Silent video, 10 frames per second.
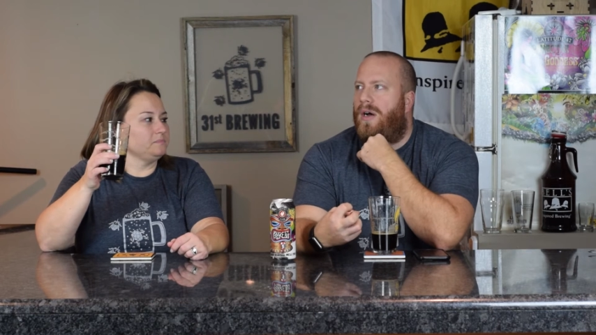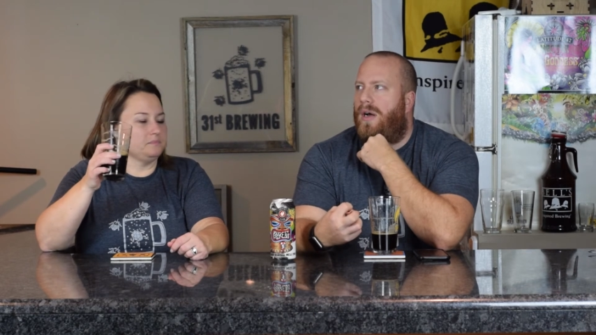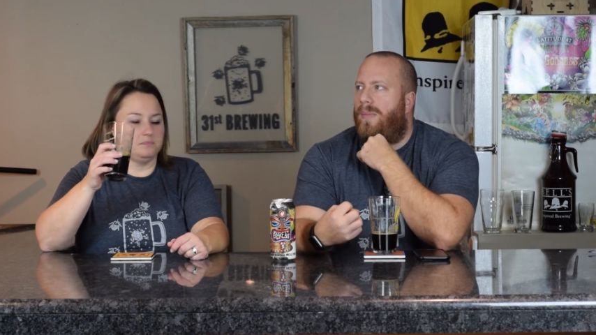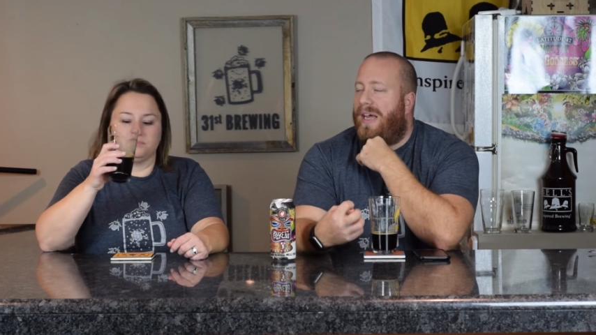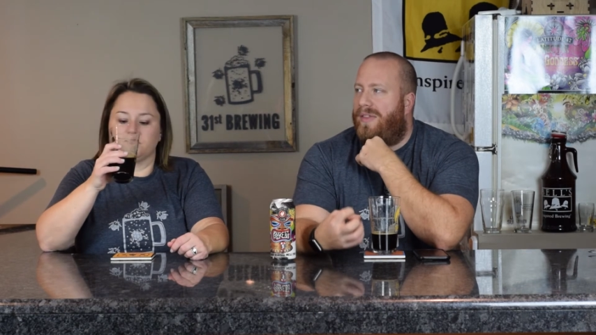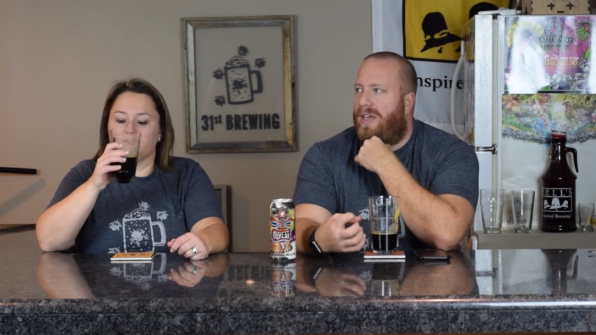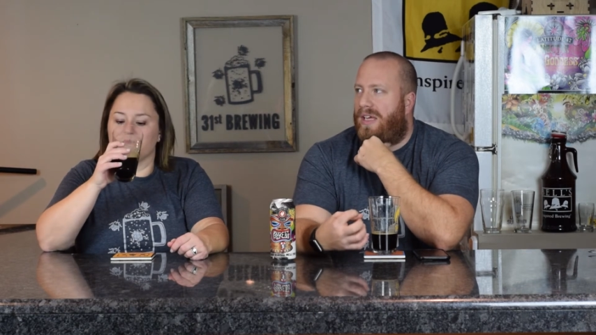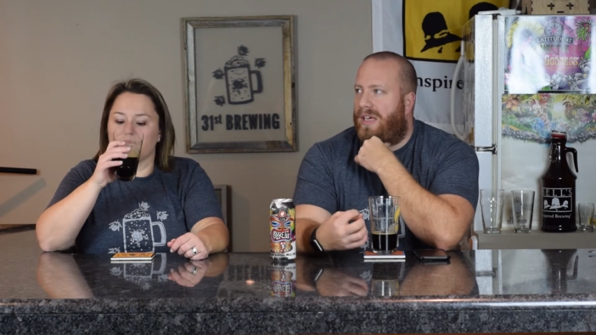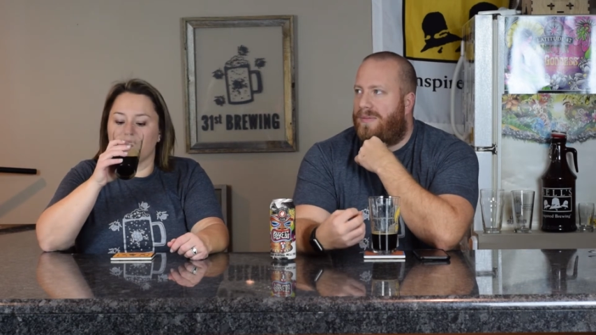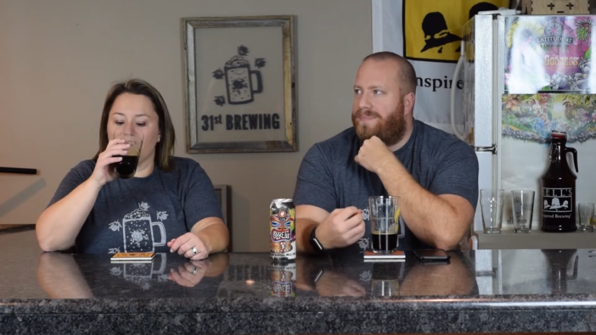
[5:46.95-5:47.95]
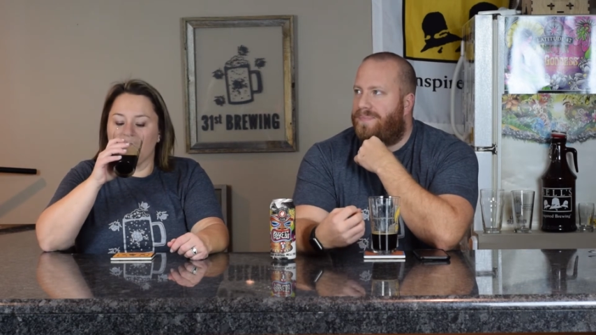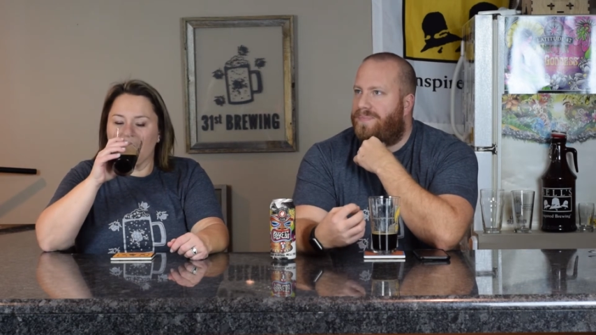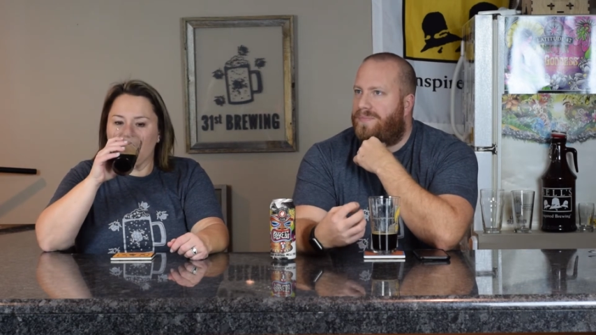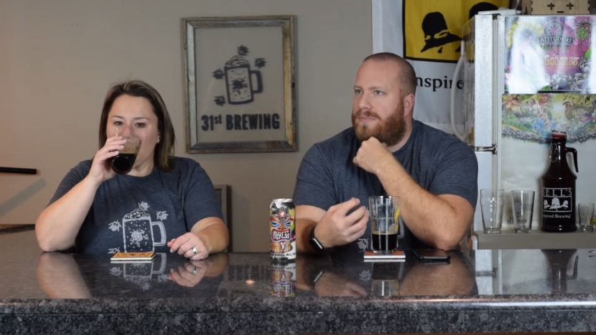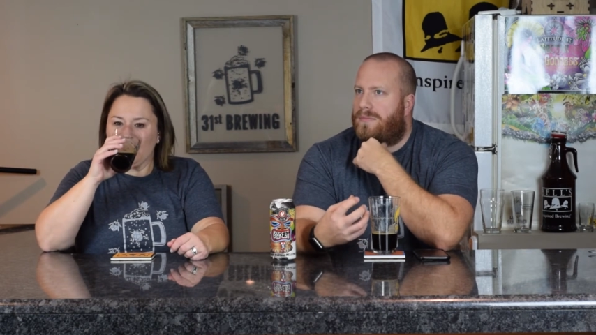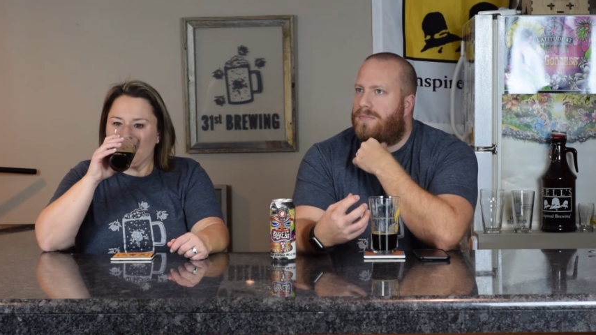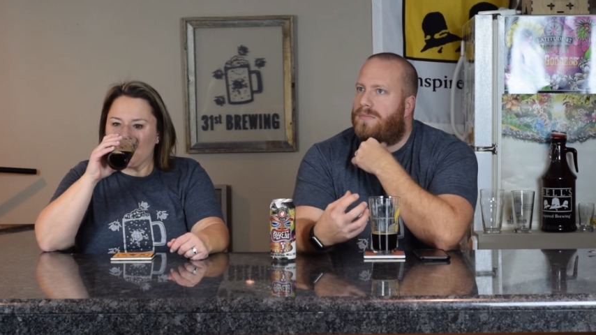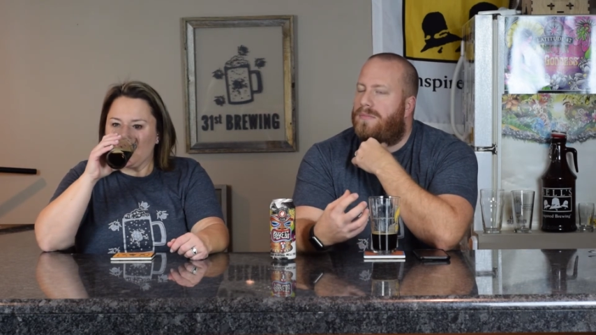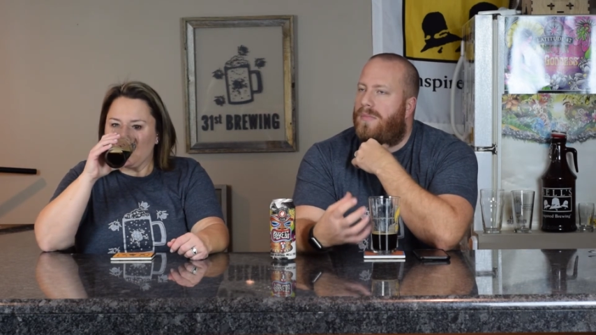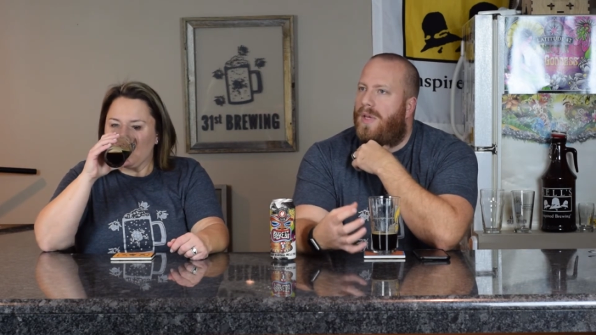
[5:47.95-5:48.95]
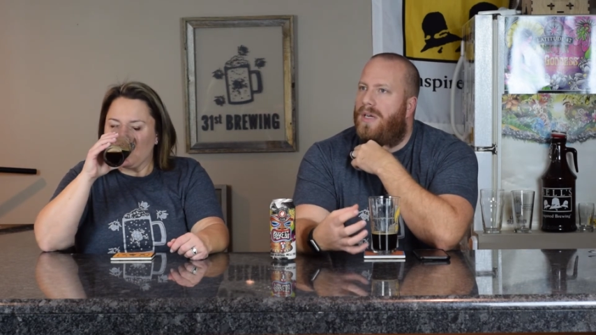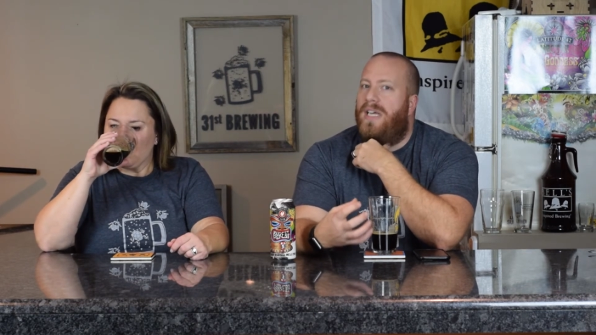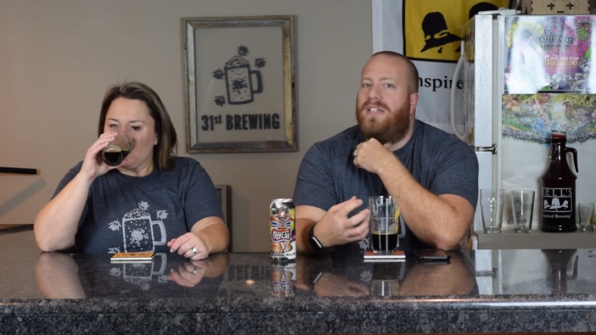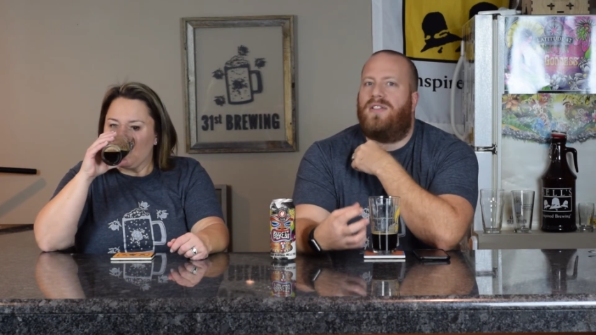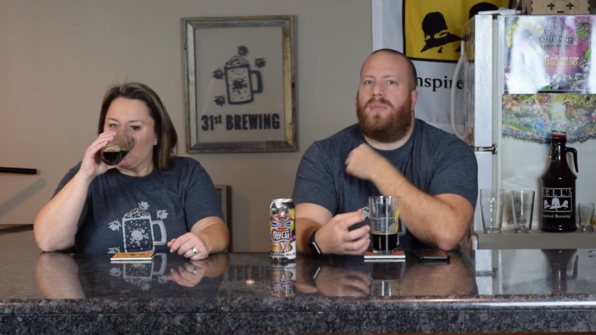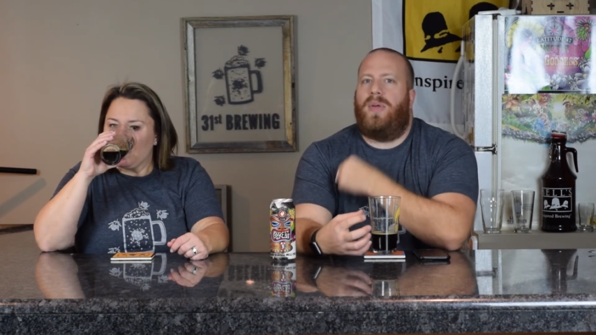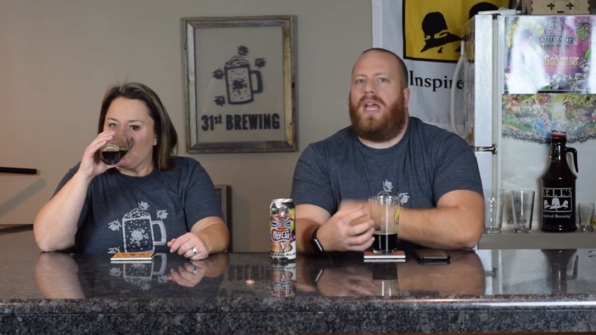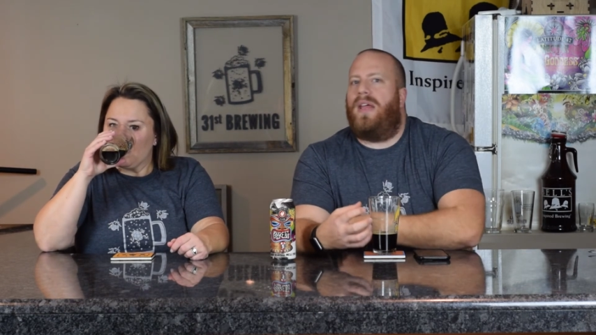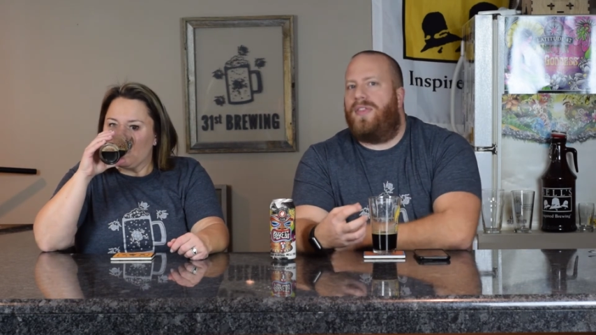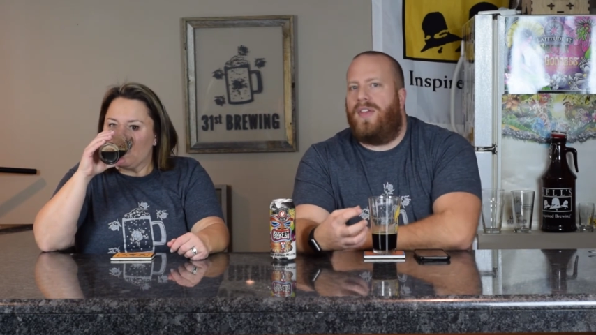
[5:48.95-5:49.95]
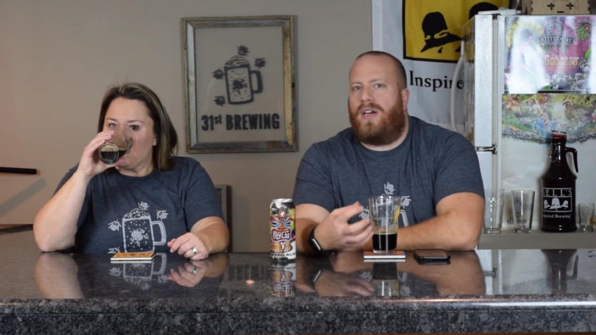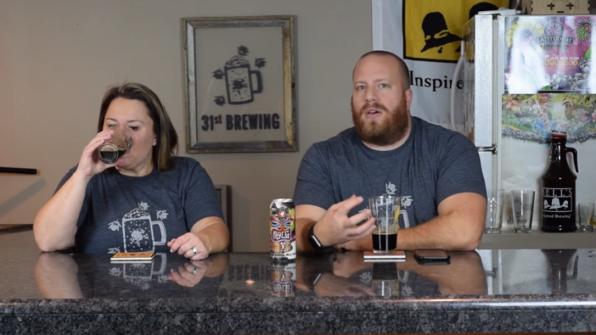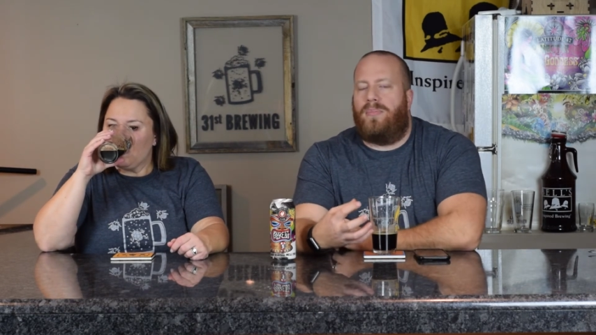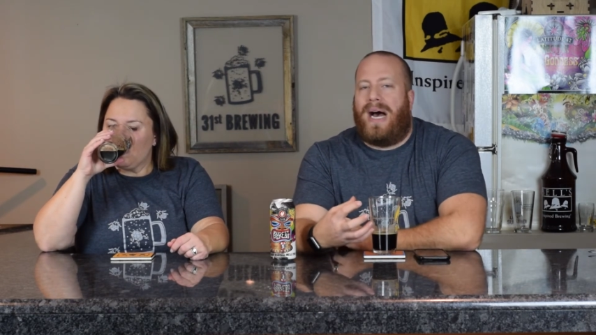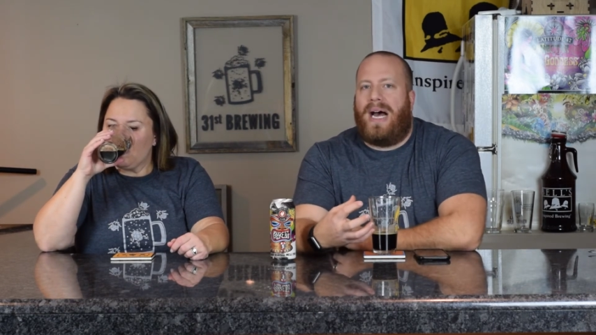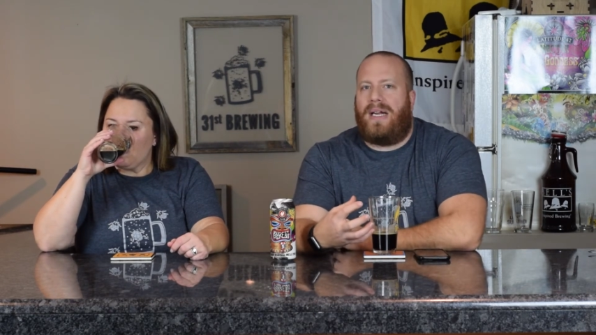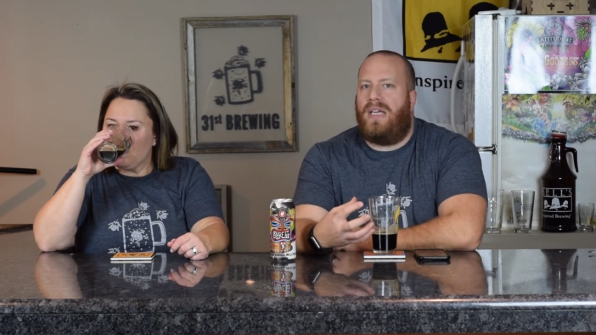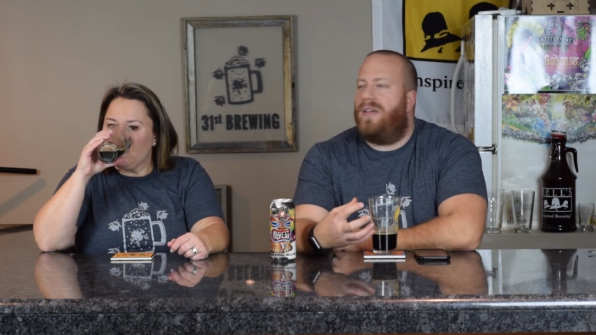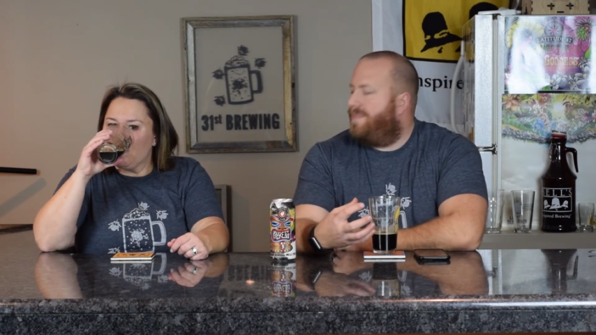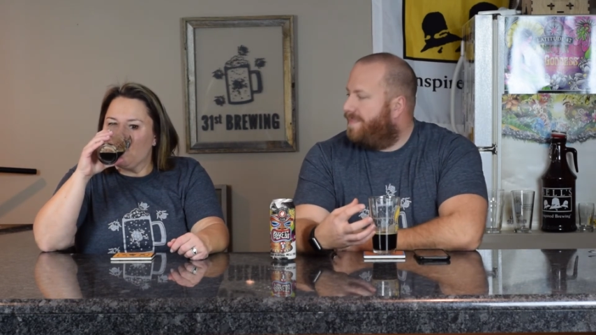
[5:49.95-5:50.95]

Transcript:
Speaker 1: Um, I think it needs to be a thicker body